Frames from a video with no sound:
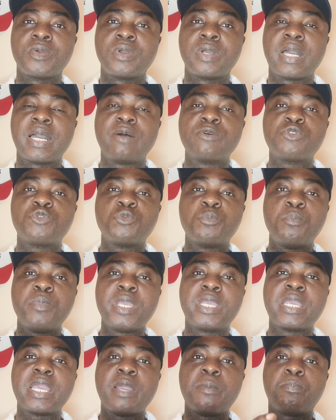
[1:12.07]
How to
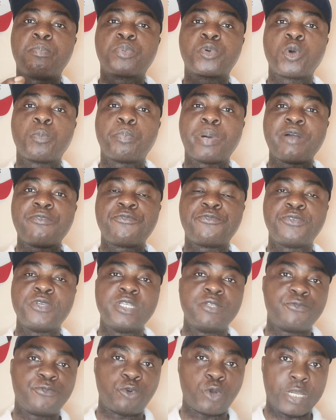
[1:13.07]
make a proper
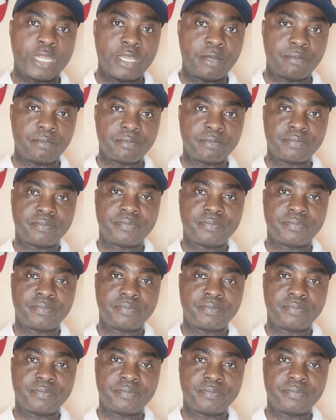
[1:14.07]
feed for them.